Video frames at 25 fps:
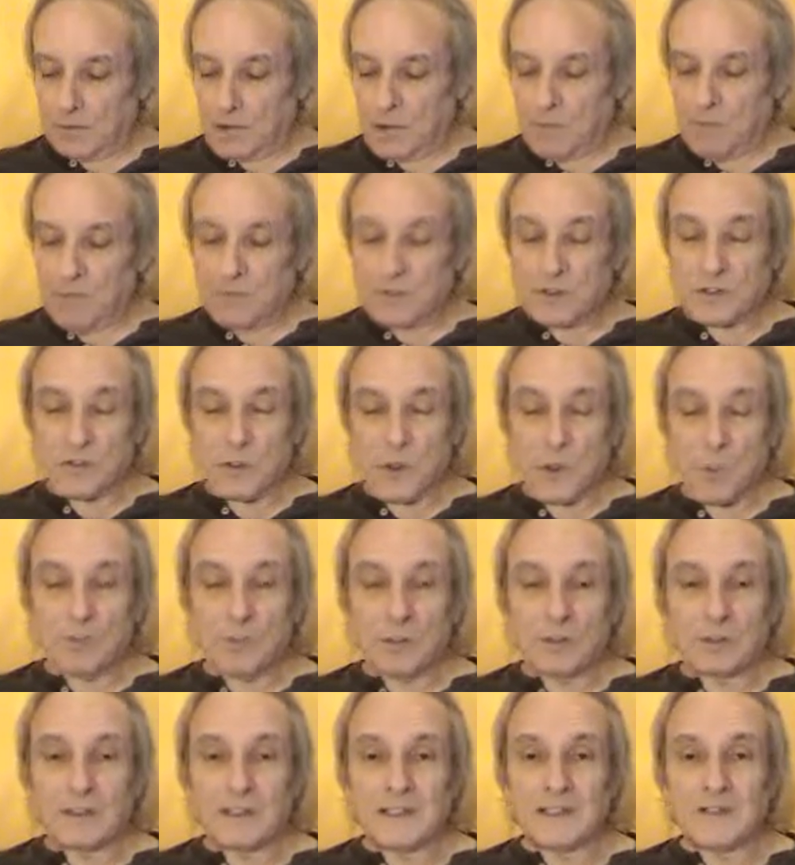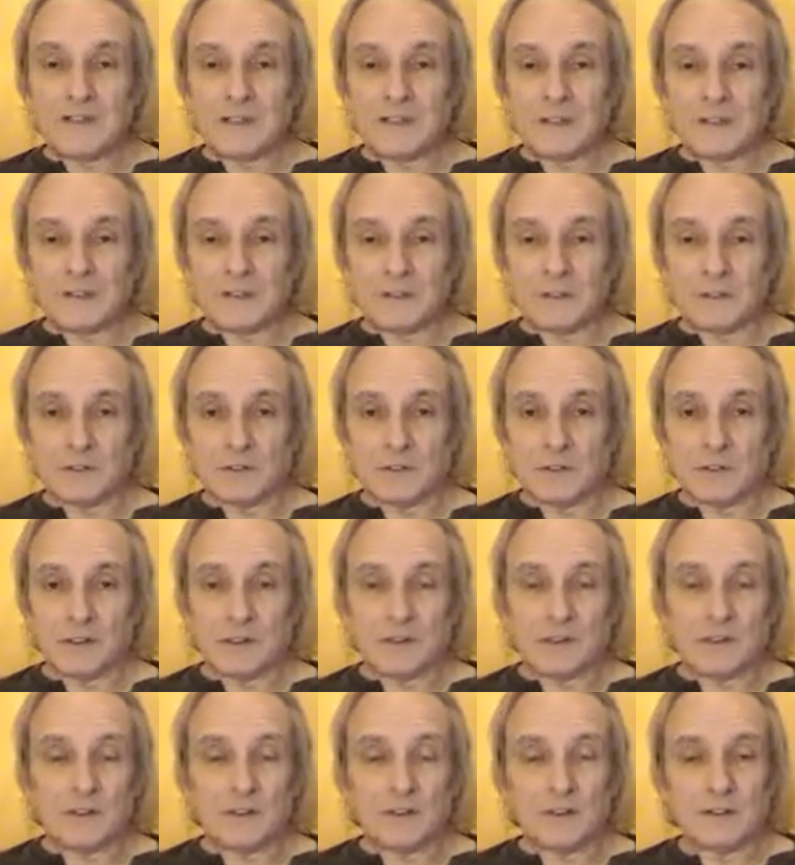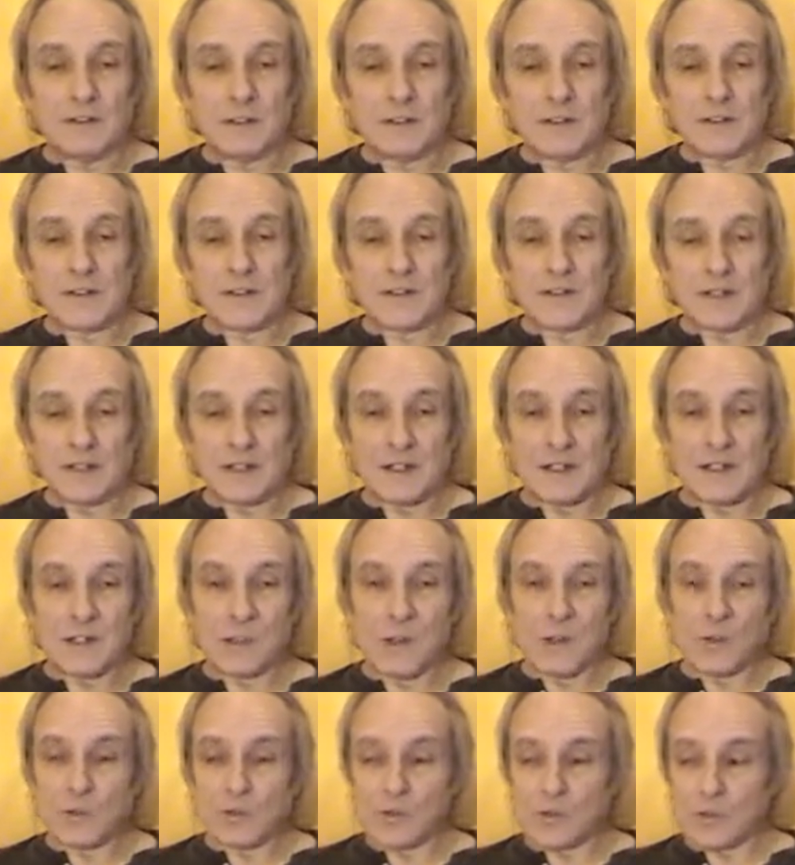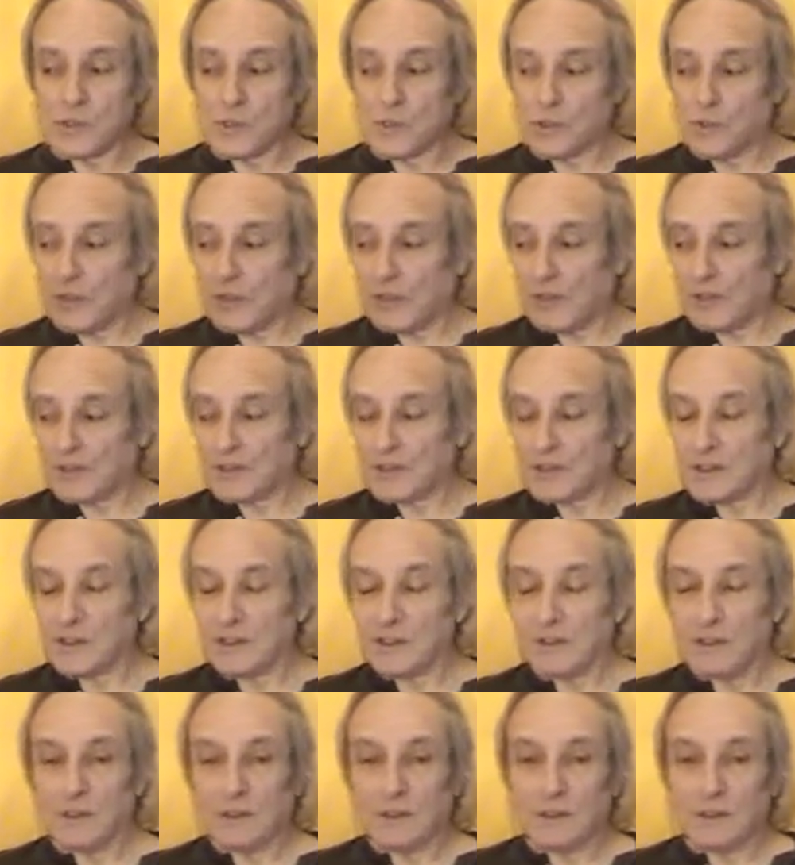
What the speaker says: If we stop relating to these things also as